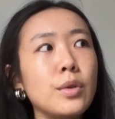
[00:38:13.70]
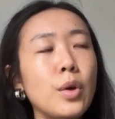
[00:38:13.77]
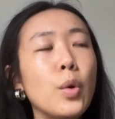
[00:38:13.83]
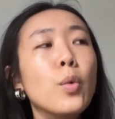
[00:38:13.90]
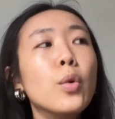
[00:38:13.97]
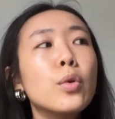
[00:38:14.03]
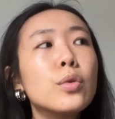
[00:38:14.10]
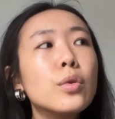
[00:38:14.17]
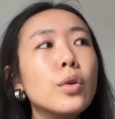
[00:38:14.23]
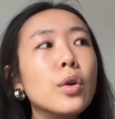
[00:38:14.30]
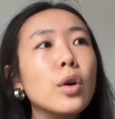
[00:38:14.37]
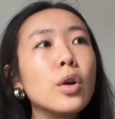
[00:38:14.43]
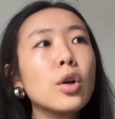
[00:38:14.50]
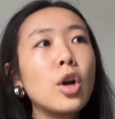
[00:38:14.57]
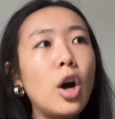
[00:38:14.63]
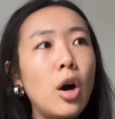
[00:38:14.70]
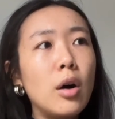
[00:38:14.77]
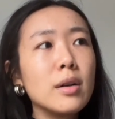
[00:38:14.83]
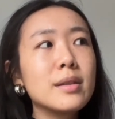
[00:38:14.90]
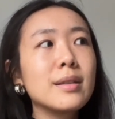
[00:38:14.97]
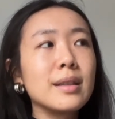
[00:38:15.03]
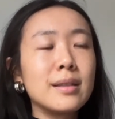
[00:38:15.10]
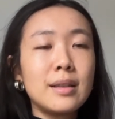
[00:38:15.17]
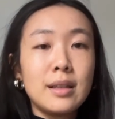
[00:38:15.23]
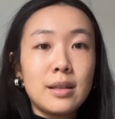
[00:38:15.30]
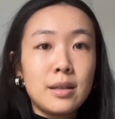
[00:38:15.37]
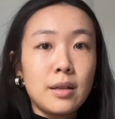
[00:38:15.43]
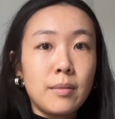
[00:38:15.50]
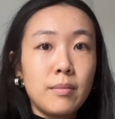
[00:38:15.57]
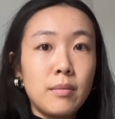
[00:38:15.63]
would cause the
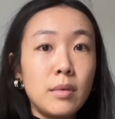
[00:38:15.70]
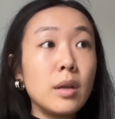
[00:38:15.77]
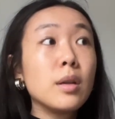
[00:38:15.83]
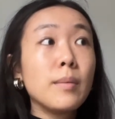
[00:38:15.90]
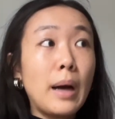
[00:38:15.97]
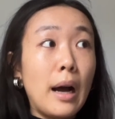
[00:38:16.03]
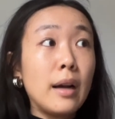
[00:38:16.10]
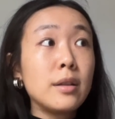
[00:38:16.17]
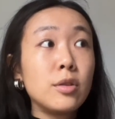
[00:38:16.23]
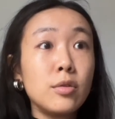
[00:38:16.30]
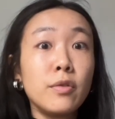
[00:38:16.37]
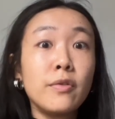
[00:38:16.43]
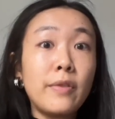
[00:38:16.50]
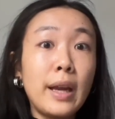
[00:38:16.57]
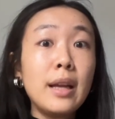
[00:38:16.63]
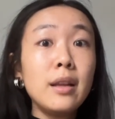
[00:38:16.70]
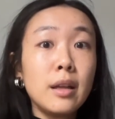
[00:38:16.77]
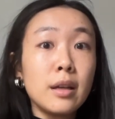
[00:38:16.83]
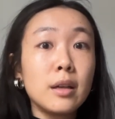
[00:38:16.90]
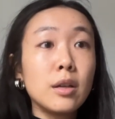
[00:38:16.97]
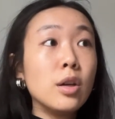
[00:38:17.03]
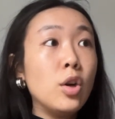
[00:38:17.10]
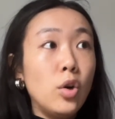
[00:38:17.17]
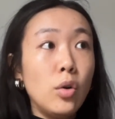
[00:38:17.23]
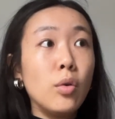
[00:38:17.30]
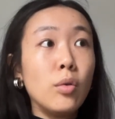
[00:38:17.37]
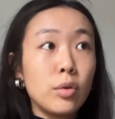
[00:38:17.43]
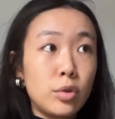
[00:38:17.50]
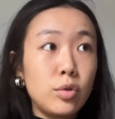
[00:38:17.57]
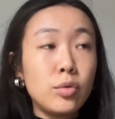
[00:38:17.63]
system either to failure
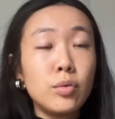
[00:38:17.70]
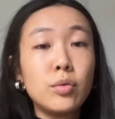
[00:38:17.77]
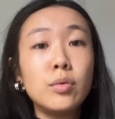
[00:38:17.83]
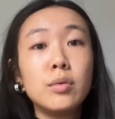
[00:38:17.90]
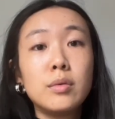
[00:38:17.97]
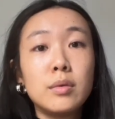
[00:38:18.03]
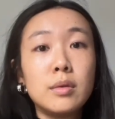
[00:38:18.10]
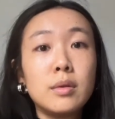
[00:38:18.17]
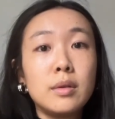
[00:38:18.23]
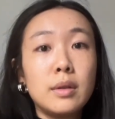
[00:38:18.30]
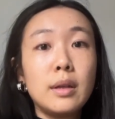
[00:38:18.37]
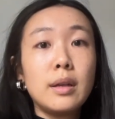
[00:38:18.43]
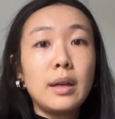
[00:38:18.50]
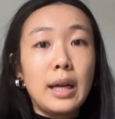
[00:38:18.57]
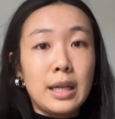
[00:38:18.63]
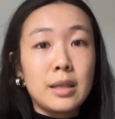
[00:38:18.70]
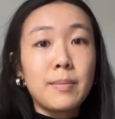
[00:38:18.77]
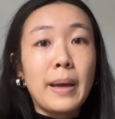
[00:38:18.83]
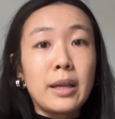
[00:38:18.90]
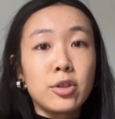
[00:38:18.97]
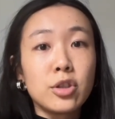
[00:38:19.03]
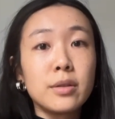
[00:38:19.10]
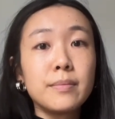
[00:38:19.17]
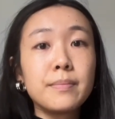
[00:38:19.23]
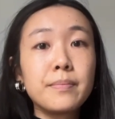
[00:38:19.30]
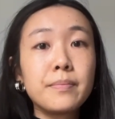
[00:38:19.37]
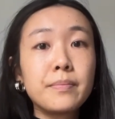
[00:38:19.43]
or to expansion.